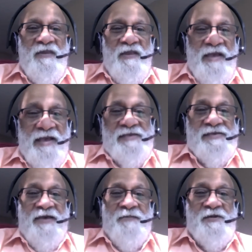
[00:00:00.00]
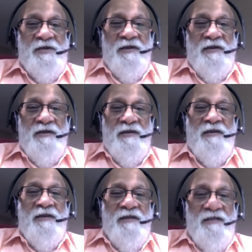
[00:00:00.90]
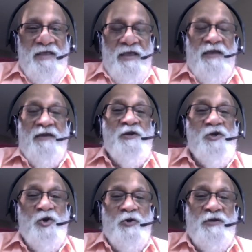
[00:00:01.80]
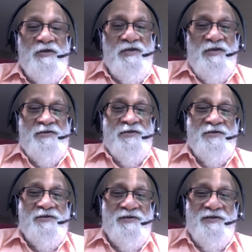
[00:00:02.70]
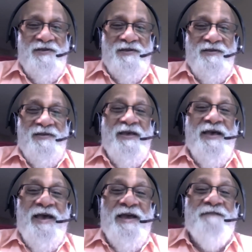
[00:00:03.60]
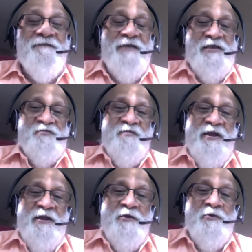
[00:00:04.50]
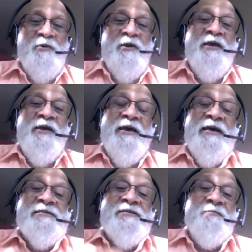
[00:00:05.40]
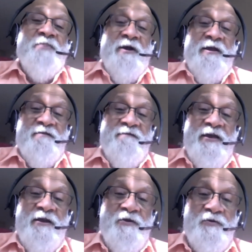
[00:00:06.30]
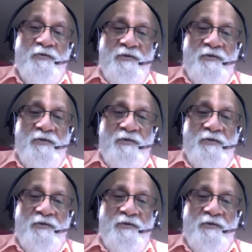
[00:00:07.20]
Except they took Jesus at face value, as symbolic value.